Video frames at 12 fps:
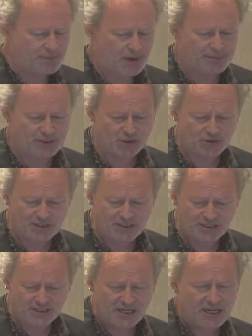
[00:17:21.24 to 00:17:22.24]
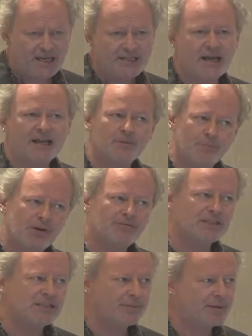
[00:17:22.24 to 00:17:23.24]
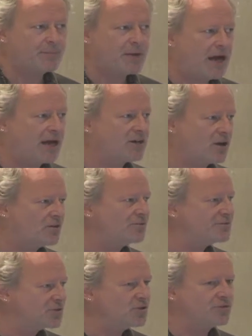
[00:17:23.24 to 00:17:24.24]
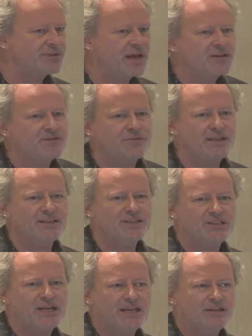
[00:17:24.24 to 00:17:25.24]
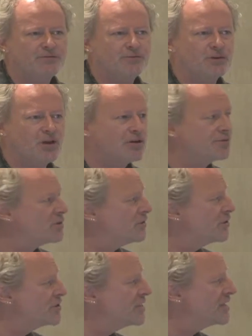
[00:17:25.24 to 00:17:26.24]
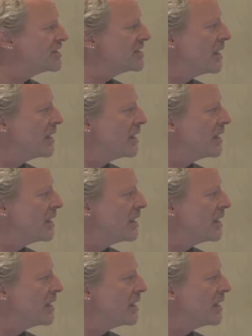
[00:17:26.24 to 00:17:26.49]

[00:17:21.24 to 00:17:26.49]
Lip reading: opportunities that had previously been part of sort of now is fairly standard for a lot of universities,